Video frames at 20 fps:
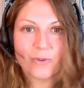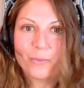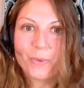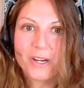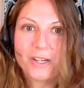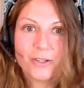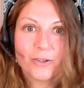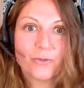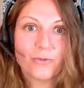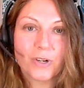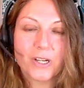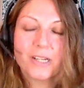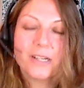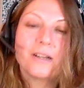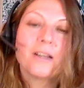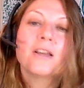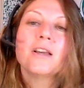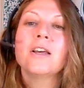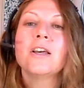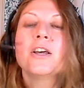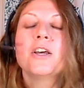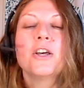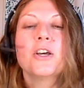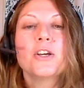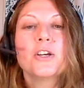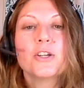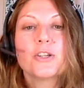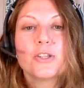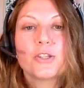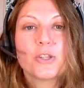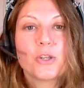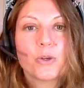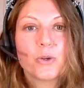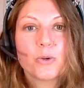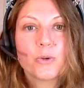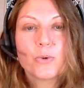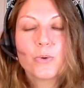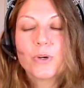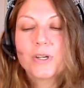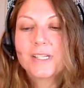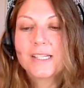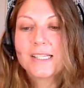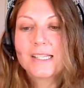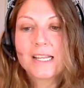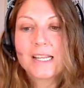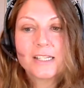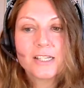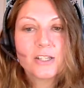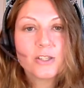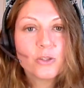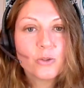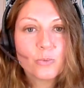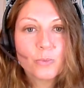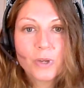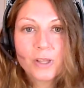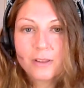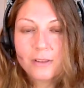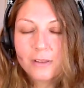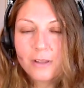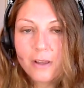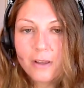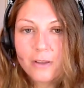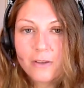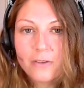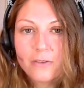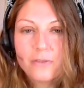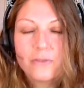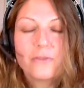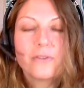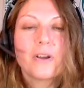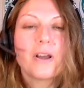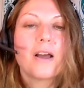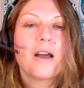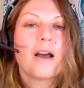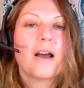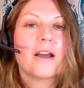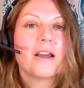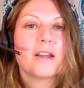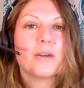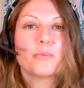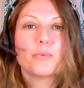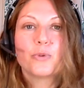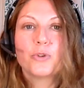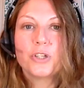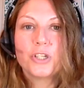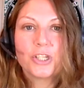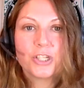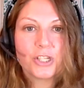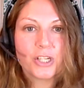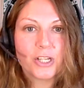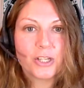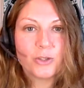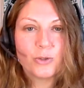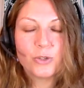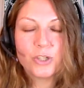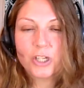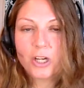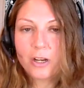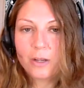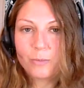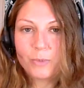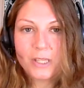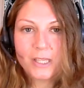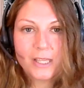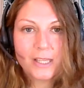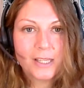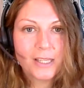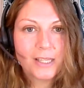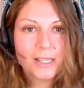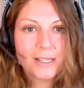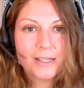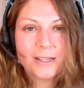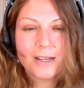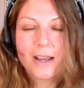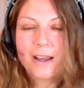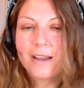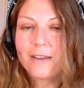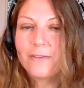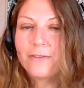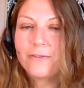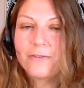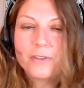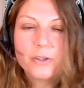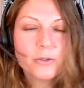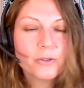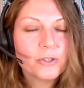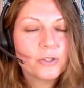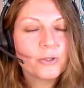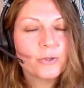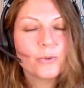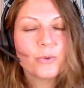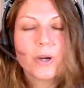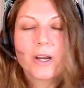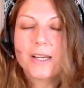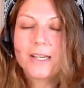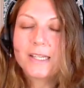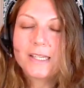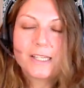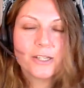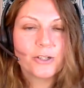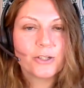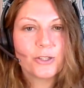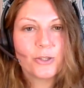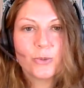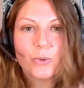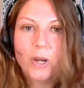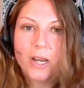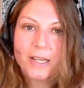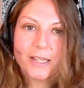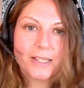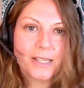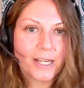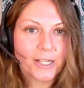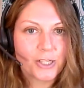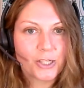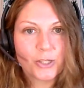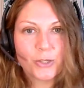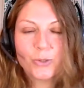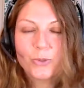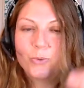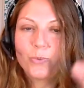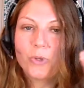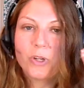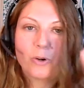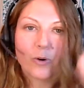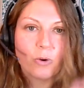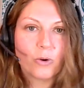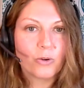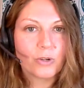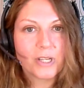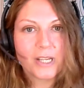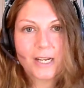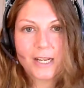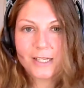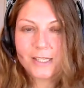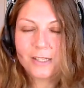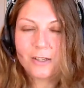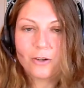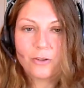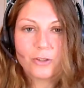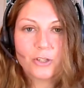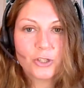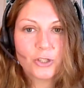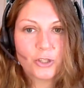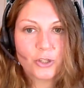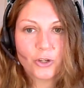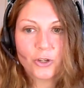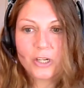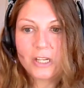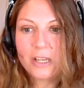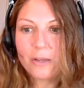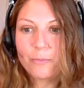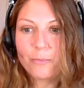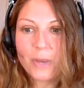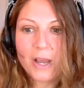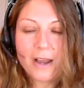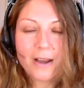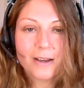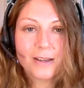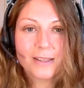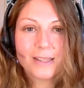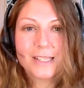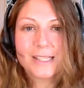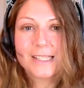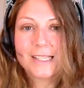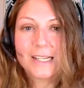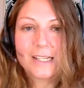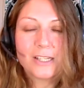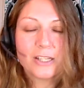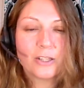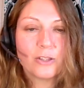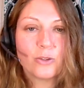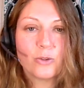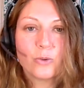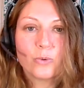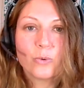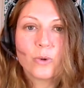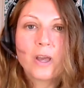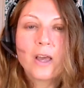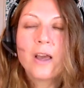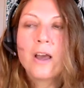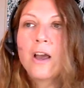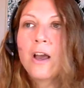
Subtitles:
a reminder, right? So, sending you my love. I appreciate you chiming in. I feel you. I hear you. I get you. We are all connected on this journey and path. Sending you